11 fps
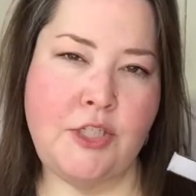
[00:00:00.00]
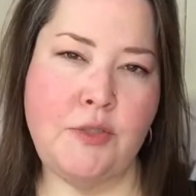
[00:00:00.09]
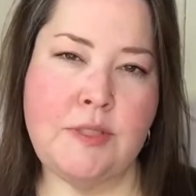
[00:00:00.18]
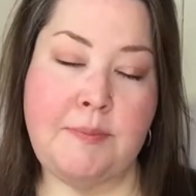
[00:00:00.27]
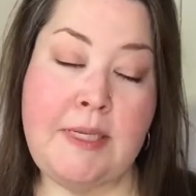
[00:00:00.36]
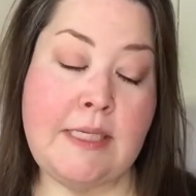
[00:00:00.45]

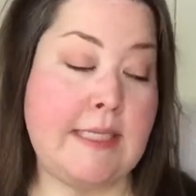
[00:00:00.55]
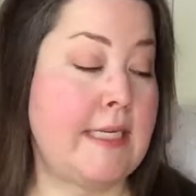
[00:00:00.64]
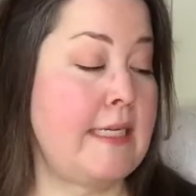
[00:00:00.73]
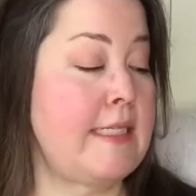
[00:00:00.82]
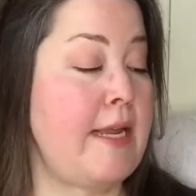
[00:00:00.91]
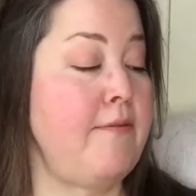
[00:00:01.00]
use it because it
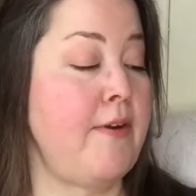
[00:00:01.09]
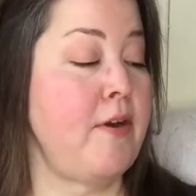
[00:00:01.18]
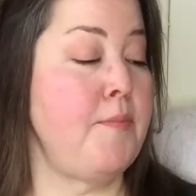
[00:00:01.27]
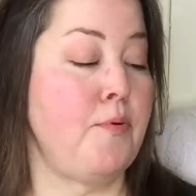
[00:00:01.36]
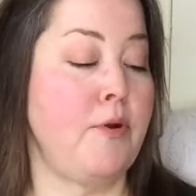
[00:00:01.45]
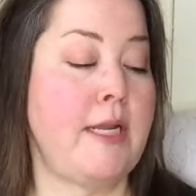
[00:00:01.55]
is a very
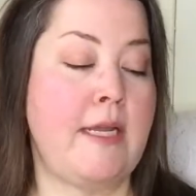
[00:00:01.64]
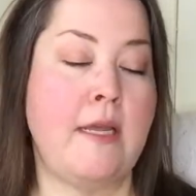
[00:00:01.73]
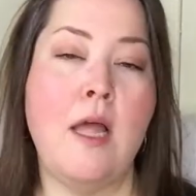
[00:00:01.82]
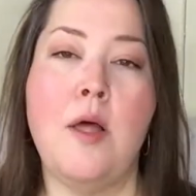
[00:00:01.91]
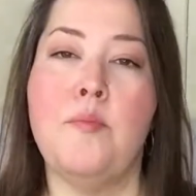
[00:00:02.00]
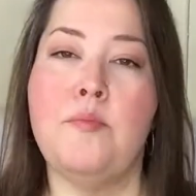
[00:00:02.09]
pretty
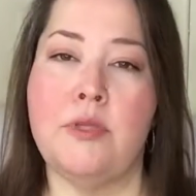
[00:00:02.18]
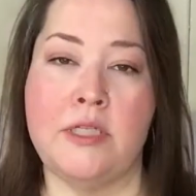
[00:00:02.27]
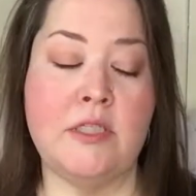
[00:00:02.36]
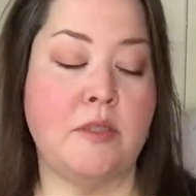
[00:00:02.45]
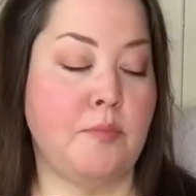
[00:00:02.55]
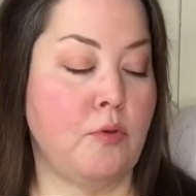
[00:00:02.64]

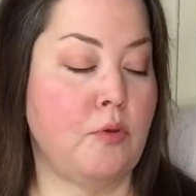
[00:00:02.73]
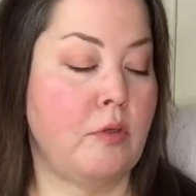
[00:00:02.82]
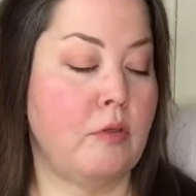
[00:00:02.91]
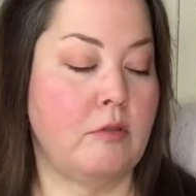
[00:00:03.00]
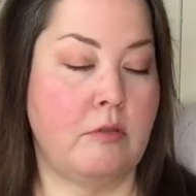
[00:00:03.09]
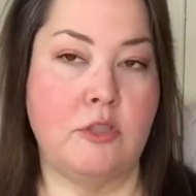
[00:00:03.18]
blendable
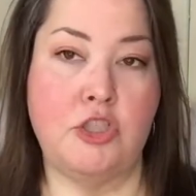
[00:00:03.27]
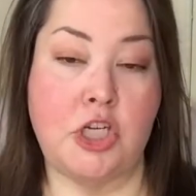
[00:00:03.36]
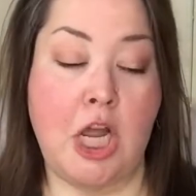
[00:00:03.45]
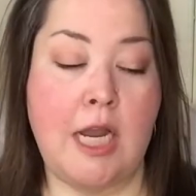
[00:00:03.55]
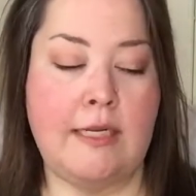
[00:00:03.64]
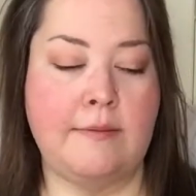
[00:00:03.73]

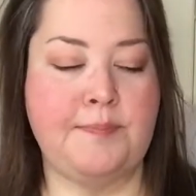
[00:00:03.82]
shine.